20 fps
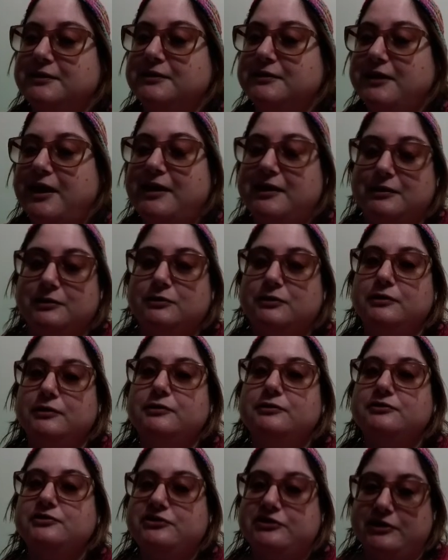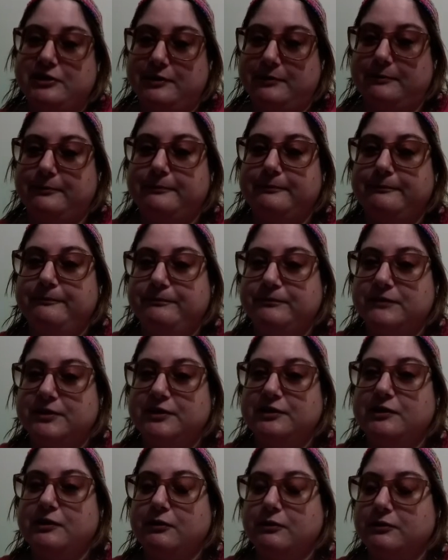that eludes them, you
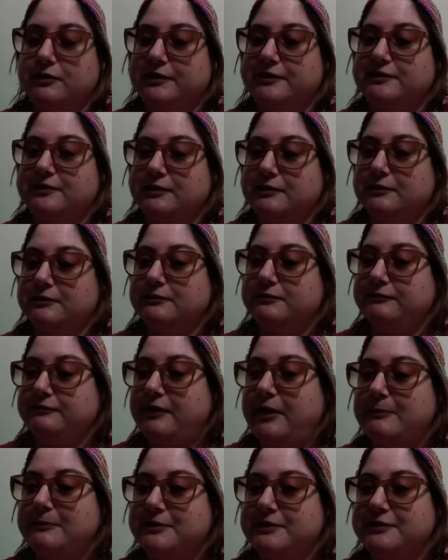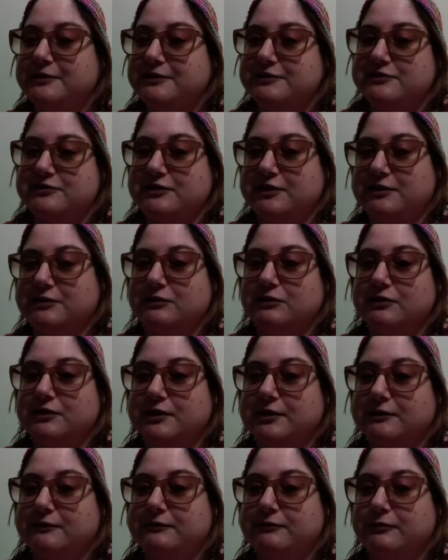know, like the feminine is like
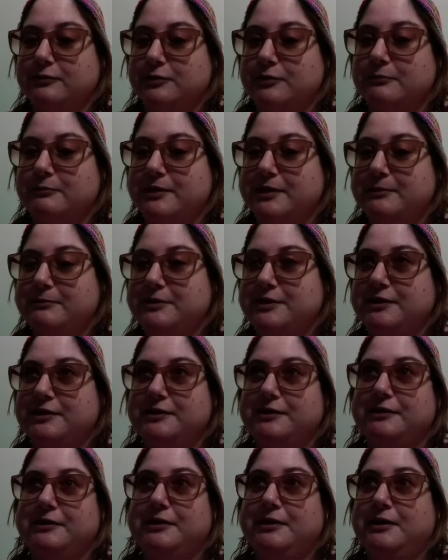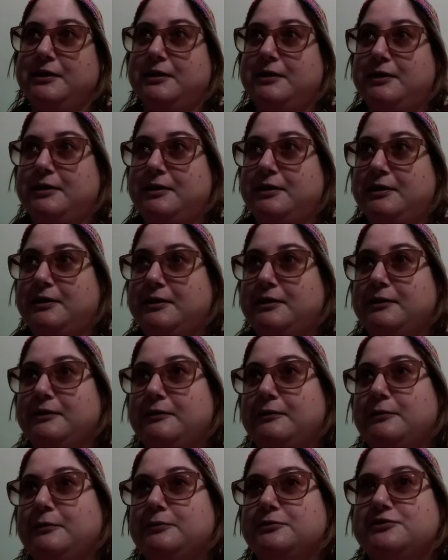looking for maybe,
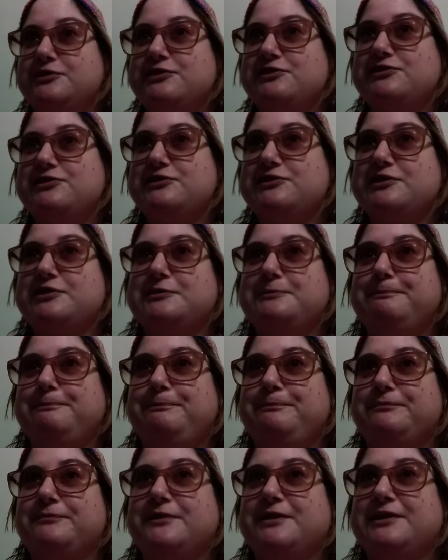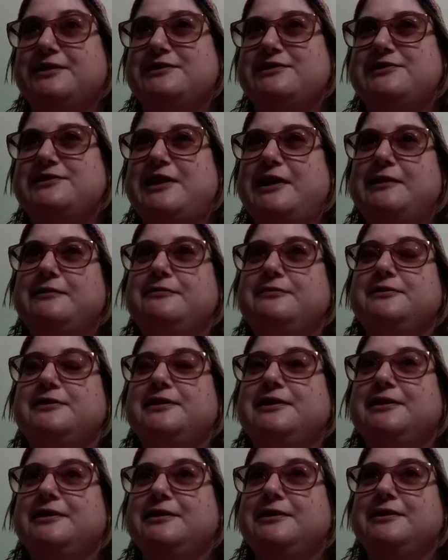oh, just
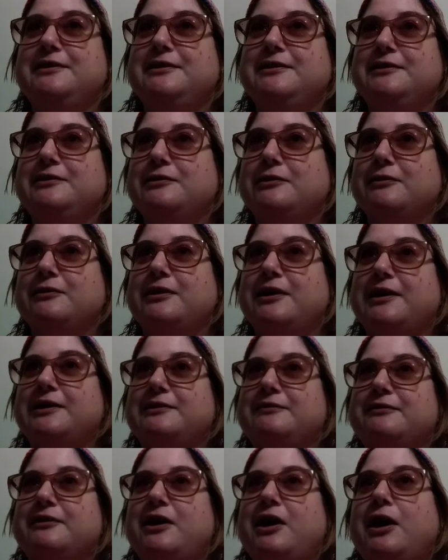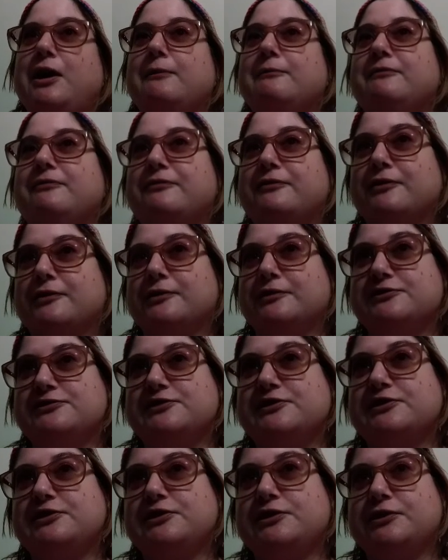safety, you know, kind of comfort,
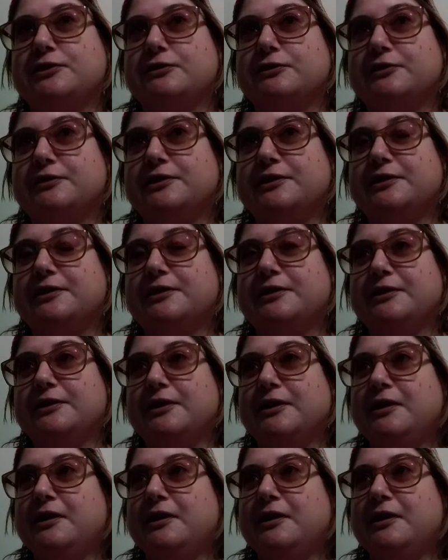security.